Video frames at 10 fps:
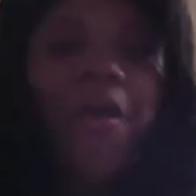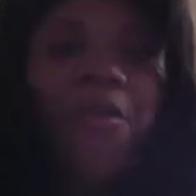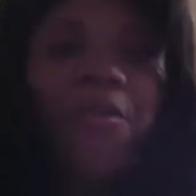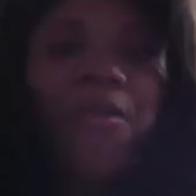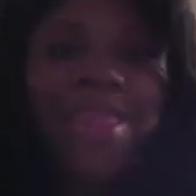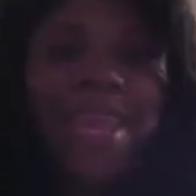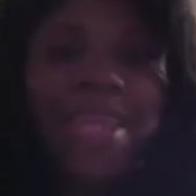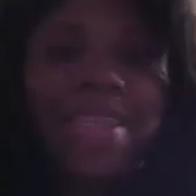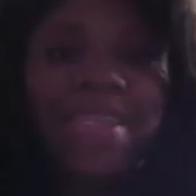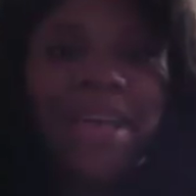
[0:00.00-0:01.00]
With any
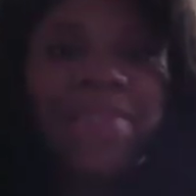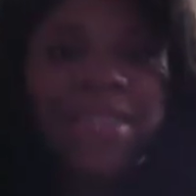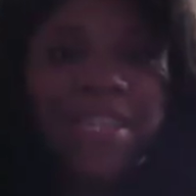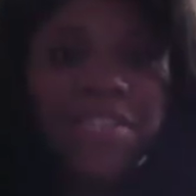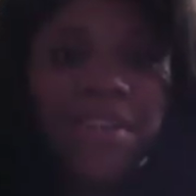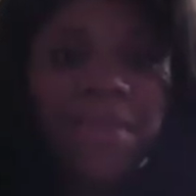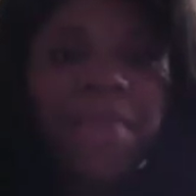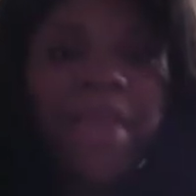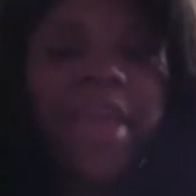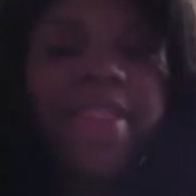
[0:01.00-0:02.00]
style of teaching,
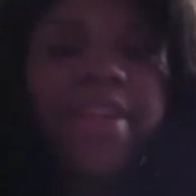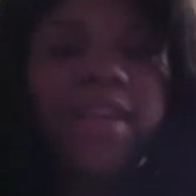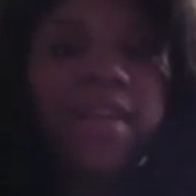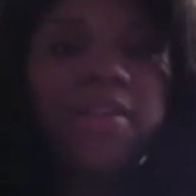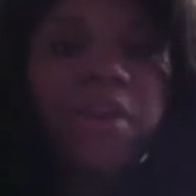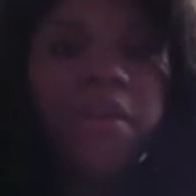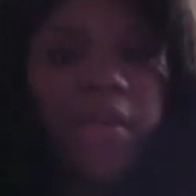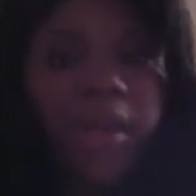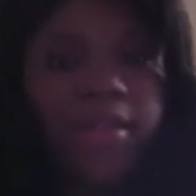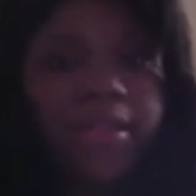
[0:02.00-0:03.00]
there is also a
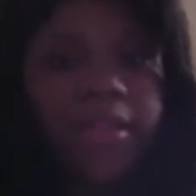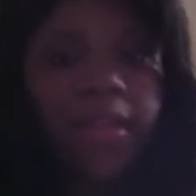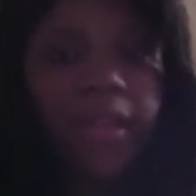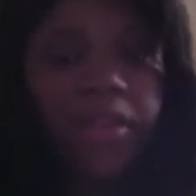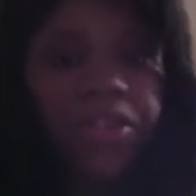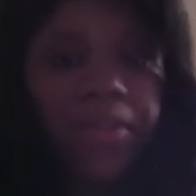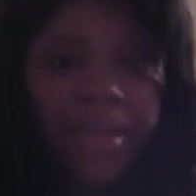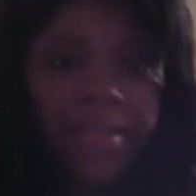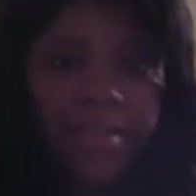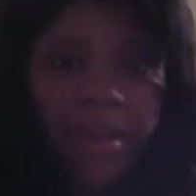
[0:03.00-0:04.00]
fault to
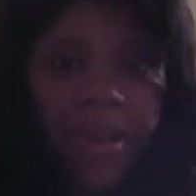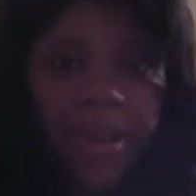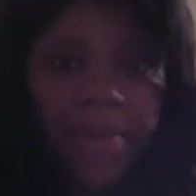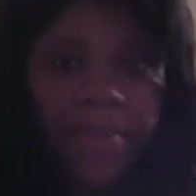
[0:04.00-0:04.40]
technology-based learning.